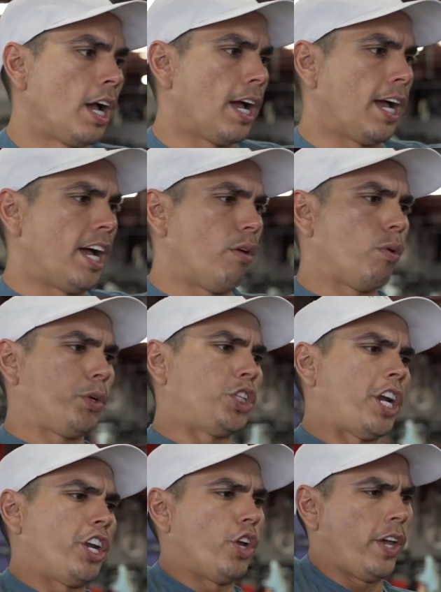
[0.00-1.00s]
what we're
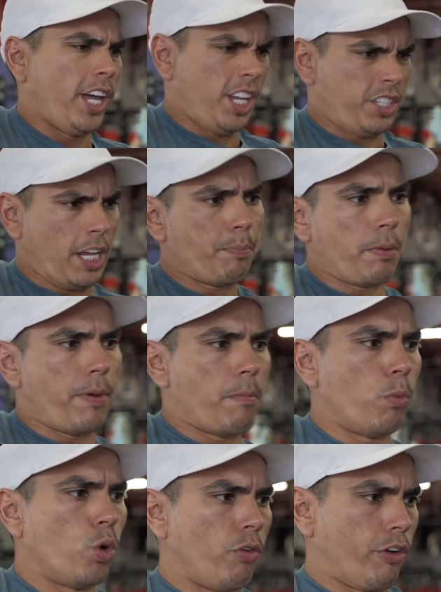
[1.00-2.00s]
trying to do here is implement
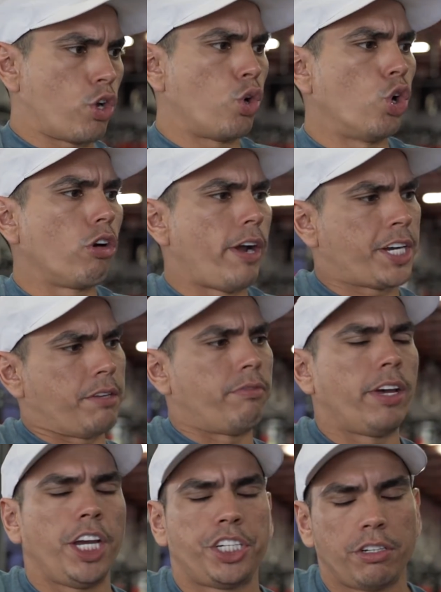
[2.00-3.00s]
more of a core
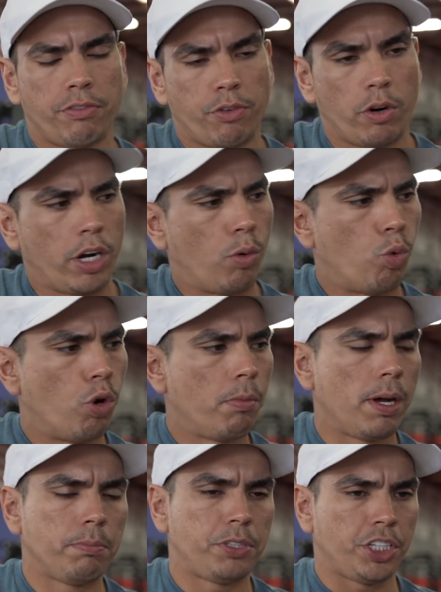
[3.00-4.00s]
activation for our
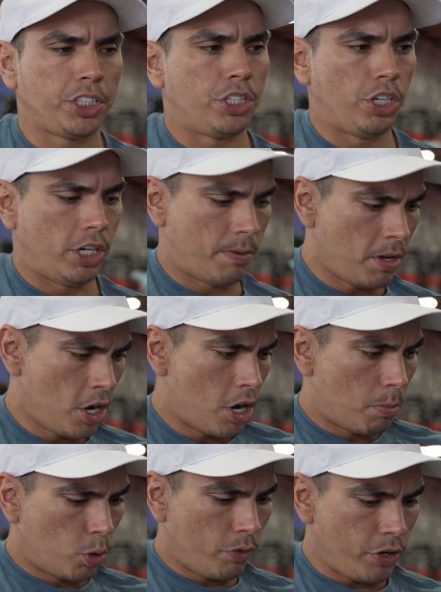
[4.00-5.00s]
warm-up, just to
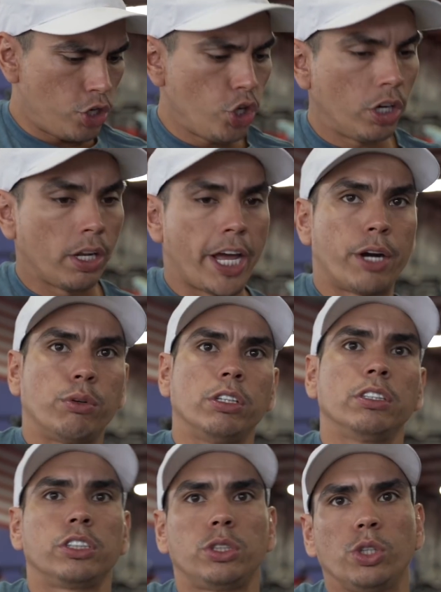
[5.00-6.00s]
more of a unilateral
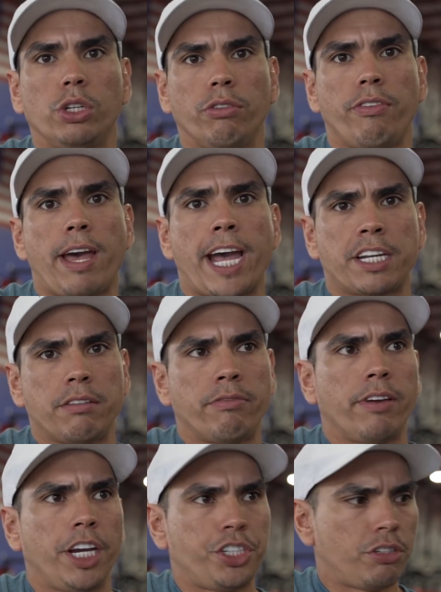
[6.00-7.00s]
sort of
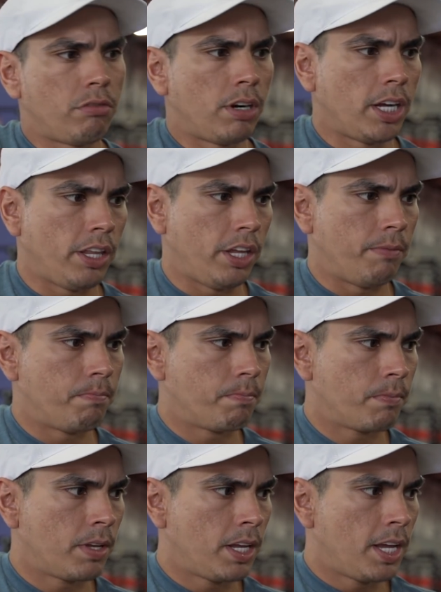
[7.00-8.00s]
activation rather than
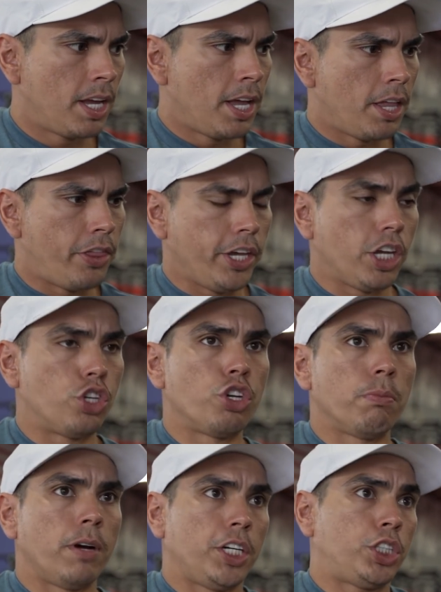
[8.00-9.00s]
thinking too
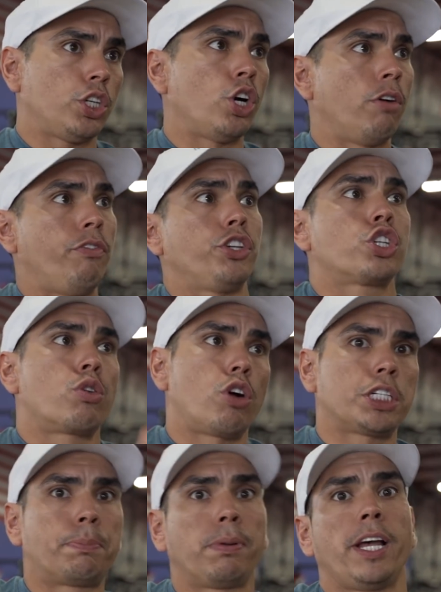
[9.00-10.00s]
much of this
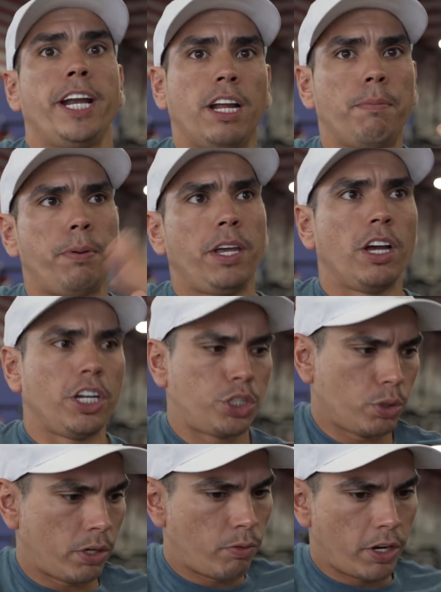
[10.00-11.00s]
cross plane up here. I
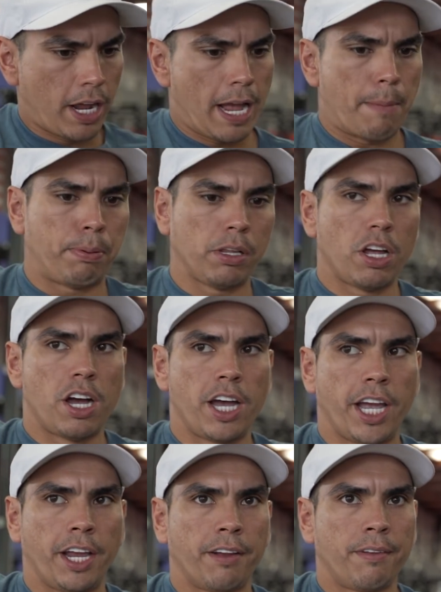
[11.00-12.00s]
sort of want to
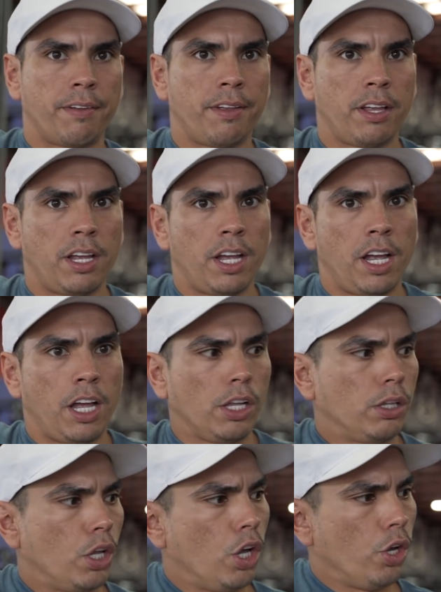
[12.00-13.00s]
apply
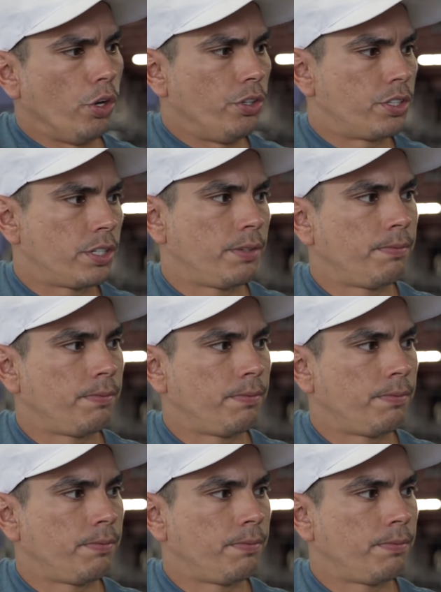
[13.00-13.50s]
loads